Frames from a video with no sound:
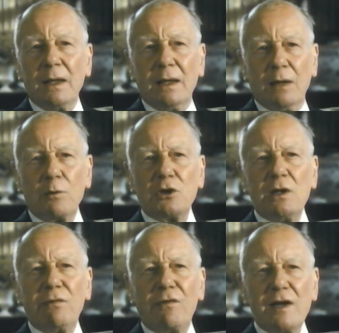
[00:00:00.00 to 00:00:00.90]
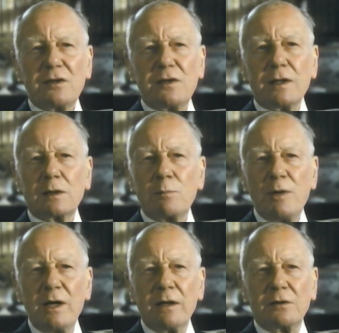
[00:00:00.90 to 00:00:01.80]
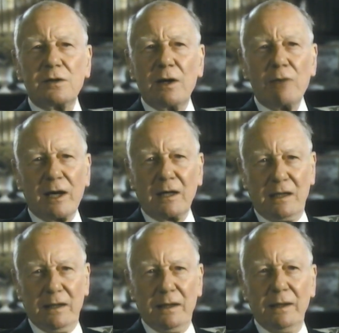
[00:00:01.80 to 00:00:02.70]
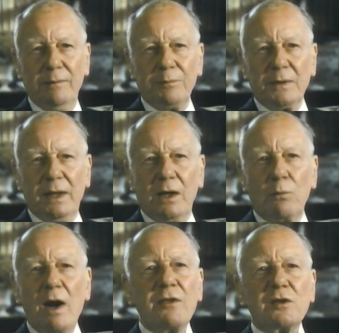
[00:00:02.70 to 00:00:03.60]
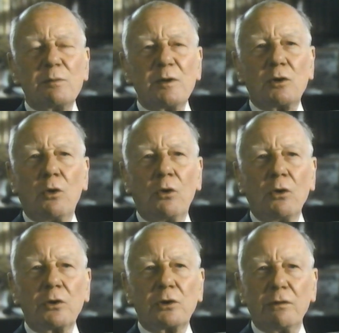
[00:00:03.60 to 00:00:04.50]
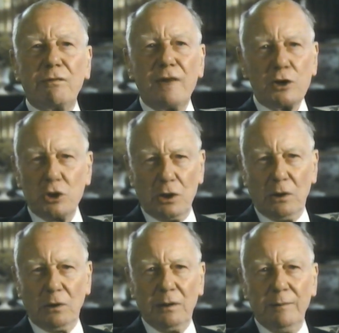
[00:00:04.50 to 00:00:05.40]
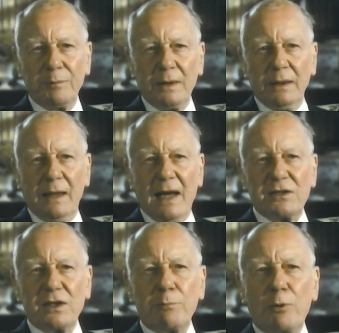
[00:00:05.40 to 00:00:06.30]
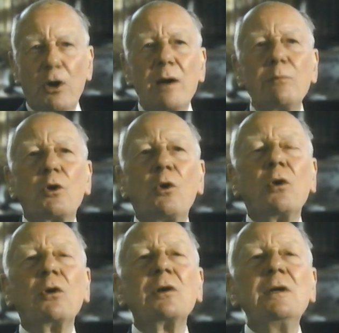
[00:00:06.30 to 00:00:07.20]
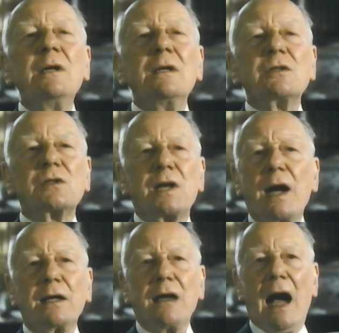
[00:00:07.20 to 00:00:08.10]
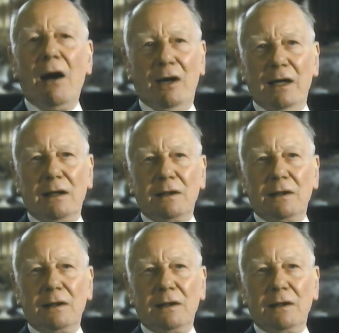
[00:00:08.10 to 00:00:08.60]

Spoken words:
in which he faced the experience directly in a way that's been called confessional, as in a poem called Skunk Hour,